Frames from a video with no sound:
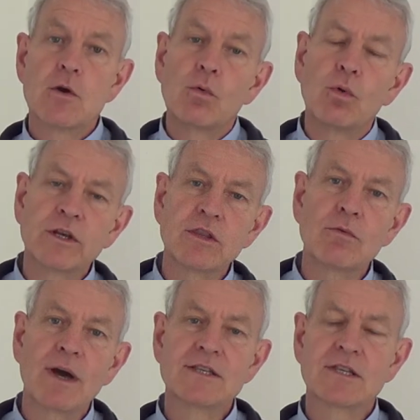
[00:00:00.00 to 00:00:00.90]
One of the
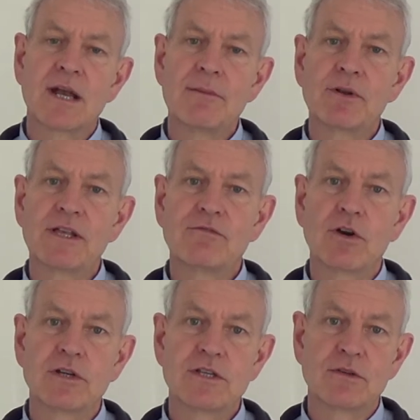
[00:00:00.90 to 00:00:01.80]
ways that I believe
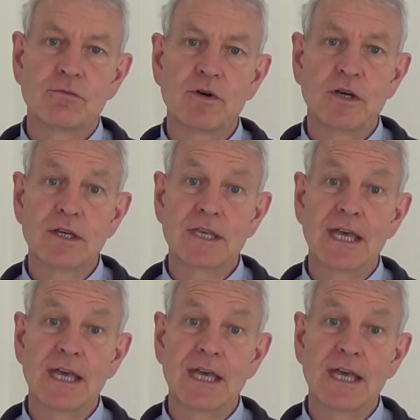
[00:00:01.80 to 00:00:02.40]
God is at work